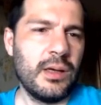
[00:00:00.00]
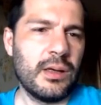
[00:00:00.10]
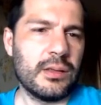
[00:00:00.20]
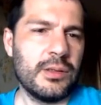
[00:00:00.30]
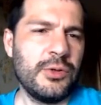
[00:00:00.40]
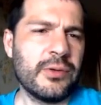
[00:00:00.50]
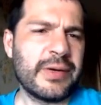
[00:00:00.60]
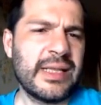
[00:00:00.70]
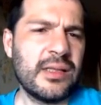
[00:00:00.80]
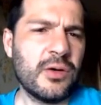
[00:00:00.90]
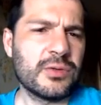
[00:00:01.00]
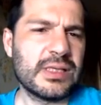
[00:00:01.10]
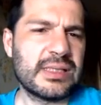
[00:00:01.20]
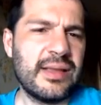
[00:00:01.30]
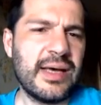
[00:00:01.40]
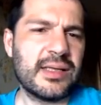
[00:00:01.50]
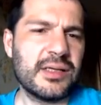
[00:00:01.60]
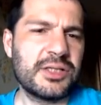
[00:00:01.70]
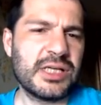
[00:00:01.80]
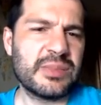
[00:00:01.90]
You already noticed that
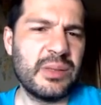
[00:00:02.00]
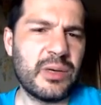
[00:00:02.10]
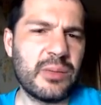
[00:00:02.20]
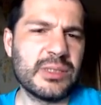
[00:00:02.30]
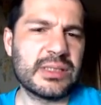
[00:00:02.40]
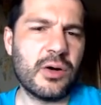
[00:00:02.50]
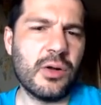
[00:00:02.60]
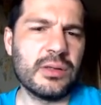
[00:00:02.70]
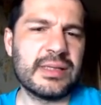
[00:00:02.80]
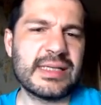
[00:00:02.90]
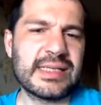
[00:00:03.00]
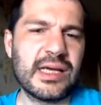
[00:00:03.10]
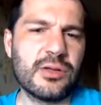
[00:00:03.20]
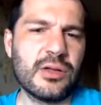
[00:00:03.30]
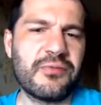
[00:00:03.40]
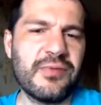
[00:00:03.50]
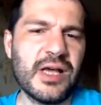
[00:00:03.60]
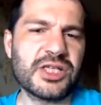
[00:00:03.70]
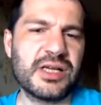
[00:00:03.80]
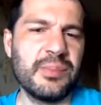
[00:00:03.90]
jasmine-marbles call TestScheduler
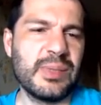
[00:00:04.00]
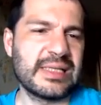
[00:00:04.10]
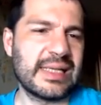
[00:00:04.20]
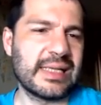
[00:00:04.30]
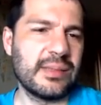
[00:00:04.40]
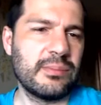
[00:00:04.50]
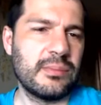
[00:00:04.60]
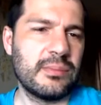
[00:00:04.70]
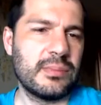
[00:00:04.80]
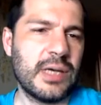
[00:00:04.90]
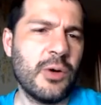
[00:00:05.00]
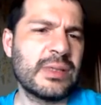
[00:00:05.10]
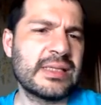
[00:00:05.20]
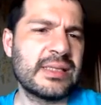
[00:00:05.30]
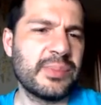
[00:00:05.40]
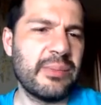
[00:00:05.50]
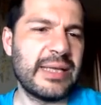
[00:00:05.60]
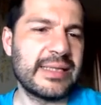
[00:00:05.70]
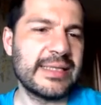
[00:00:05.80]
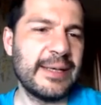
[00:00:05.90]
flush implicitly. How it is
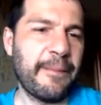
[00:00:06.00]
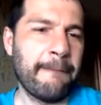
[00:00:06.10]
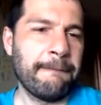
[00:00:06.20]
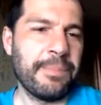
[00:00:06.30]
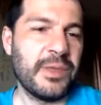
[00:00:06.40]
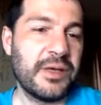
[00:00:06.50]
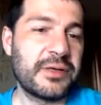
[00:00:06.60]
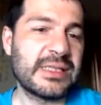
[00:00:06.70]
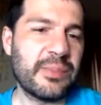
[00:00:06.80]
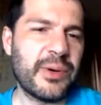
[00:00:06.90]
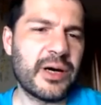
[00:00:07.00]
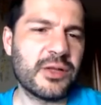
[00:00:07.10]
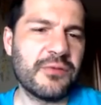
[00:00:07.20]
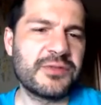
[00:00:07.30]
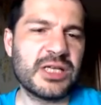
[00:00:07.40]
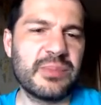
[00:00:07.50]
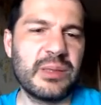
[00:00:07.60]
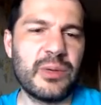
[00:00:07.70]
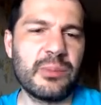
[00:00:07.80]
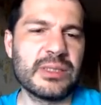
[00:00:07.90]
implemented? Here is a part of
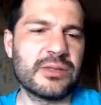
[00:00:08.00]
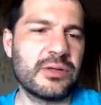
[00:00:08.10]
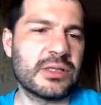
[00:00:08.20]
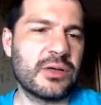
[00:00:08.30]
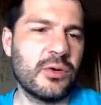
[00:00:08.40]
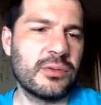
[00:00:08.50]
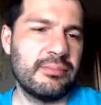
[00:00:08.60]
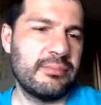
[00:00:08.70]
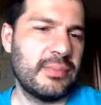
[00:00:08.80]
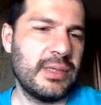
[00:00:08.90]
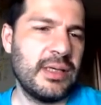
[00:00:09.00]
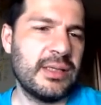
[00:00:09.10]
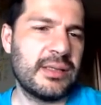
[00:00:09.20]
jasmine-marbles source code. It